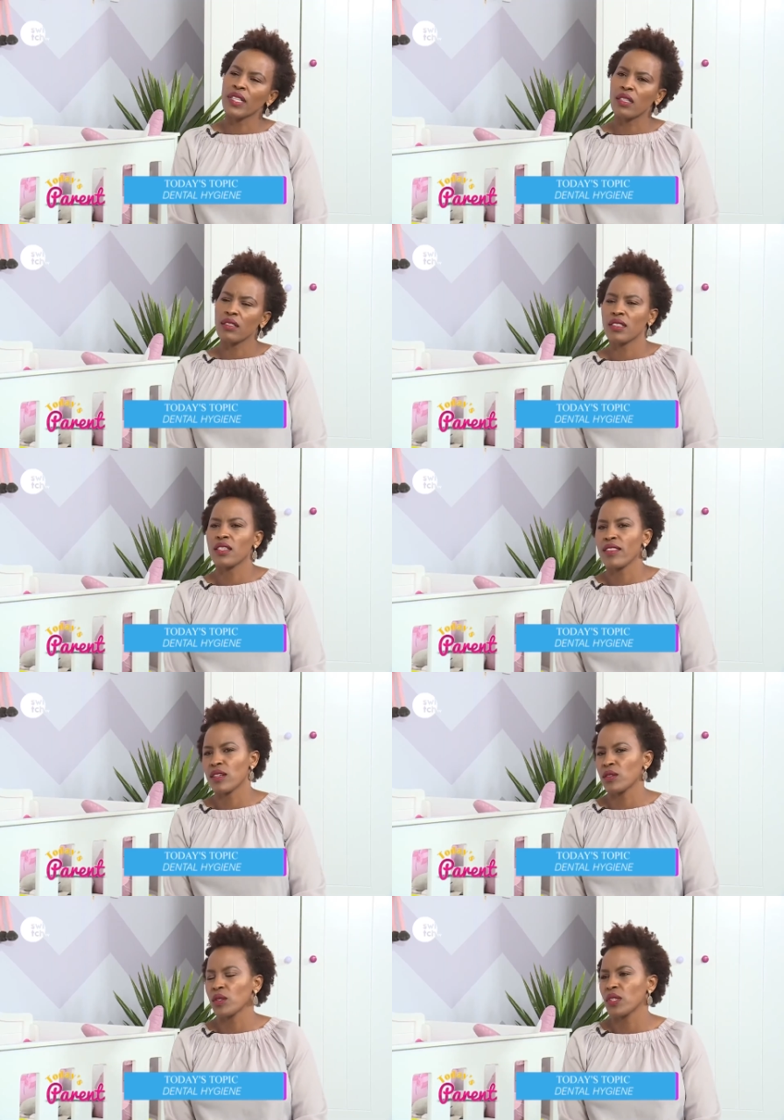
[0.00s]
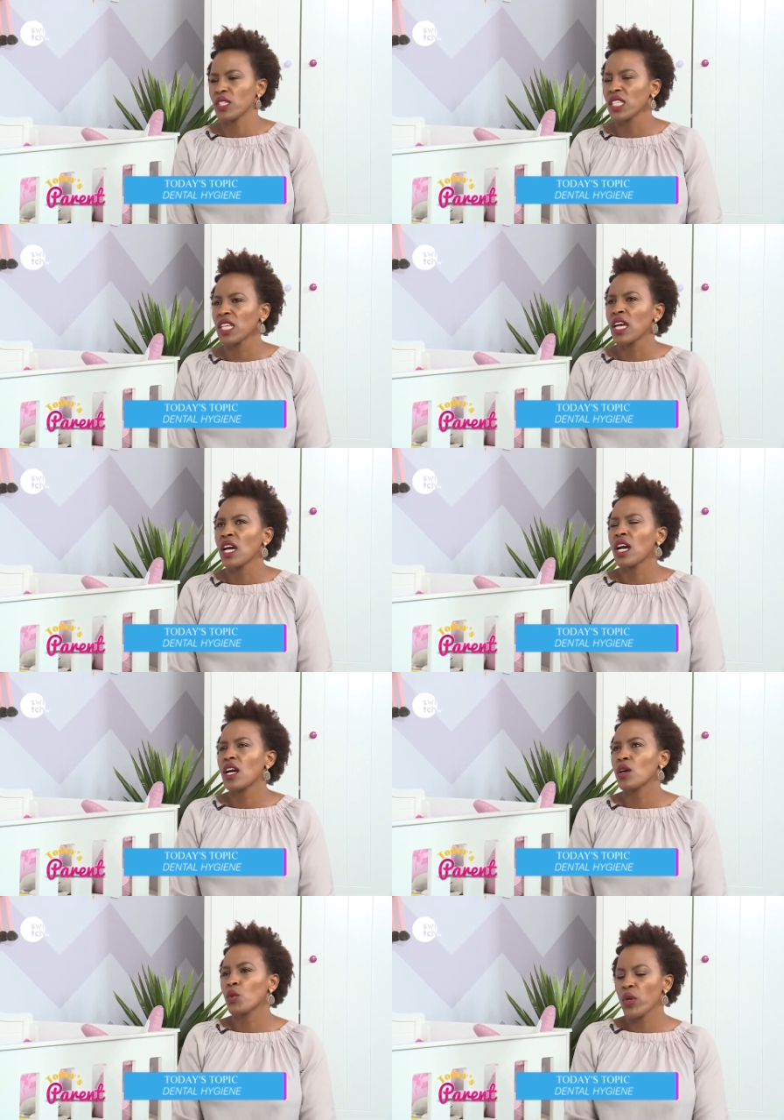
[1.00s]
yeah, another From good question.
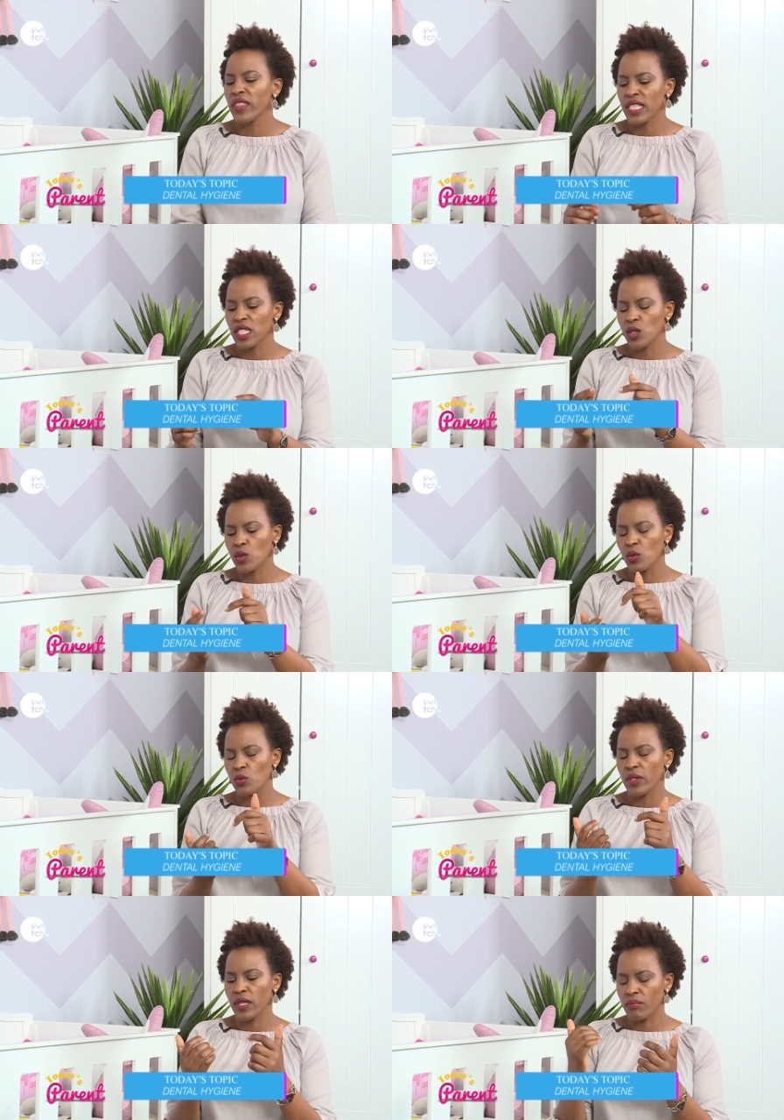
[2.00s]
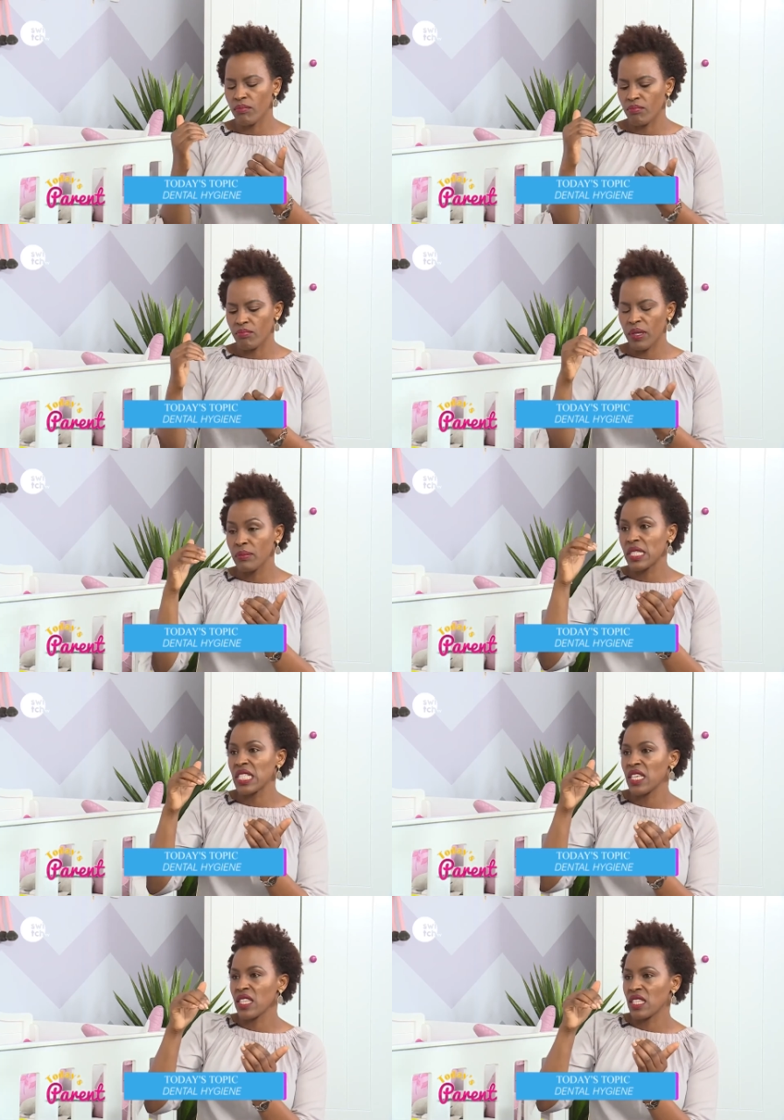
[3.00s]
Uh, when the two, when the baby
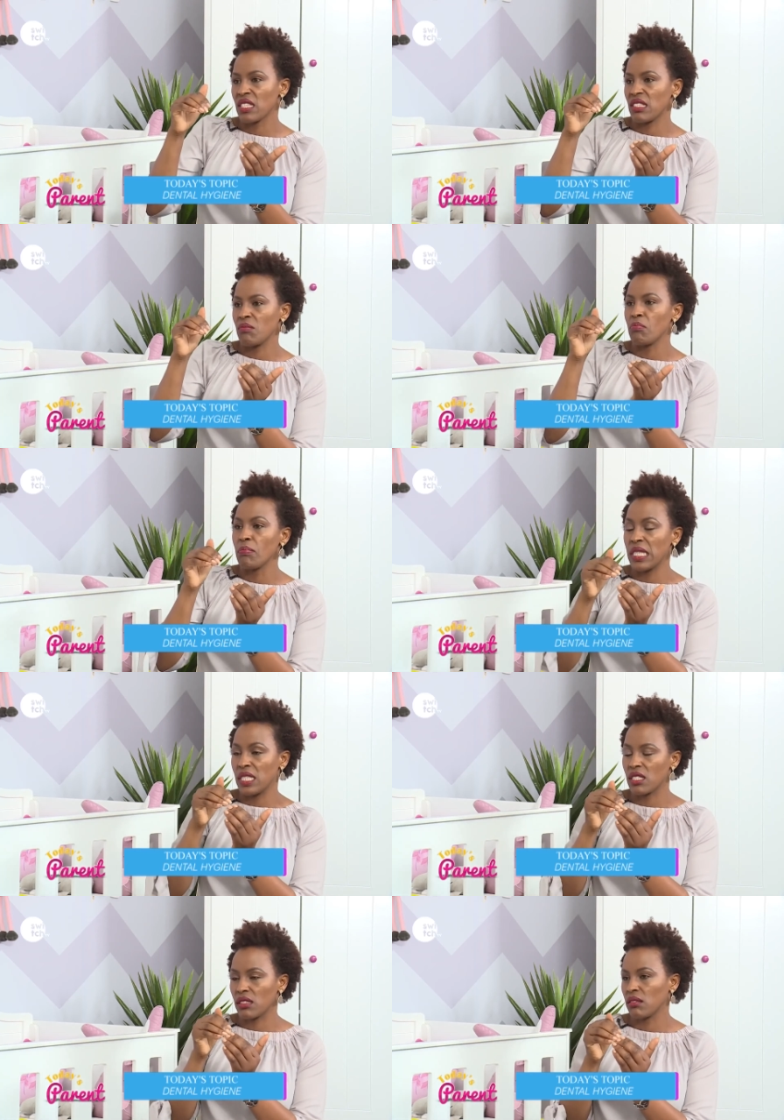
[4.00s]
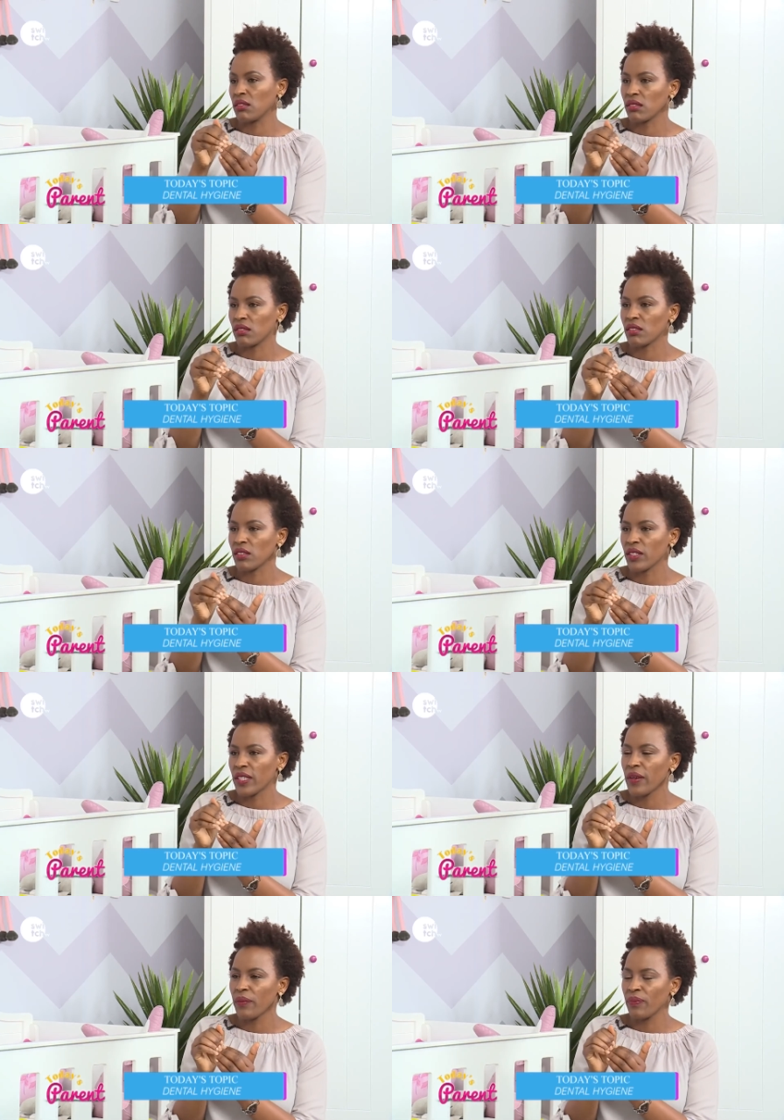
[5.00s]
teeth meet,
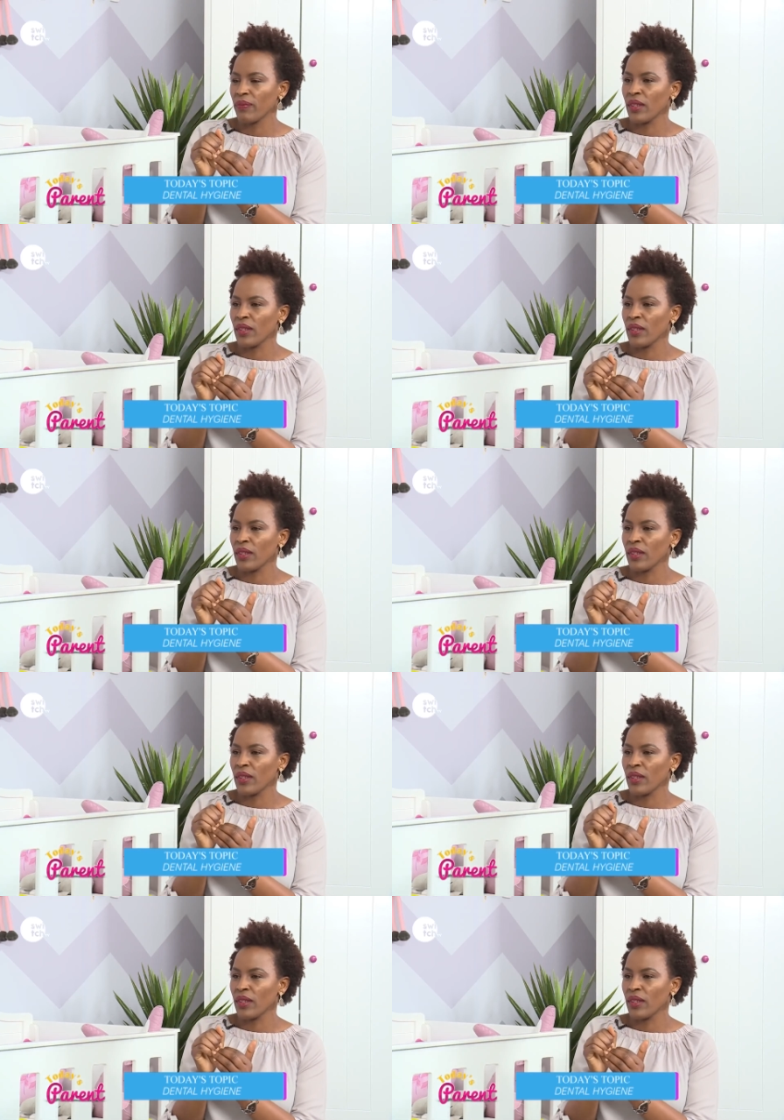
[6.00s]
okay?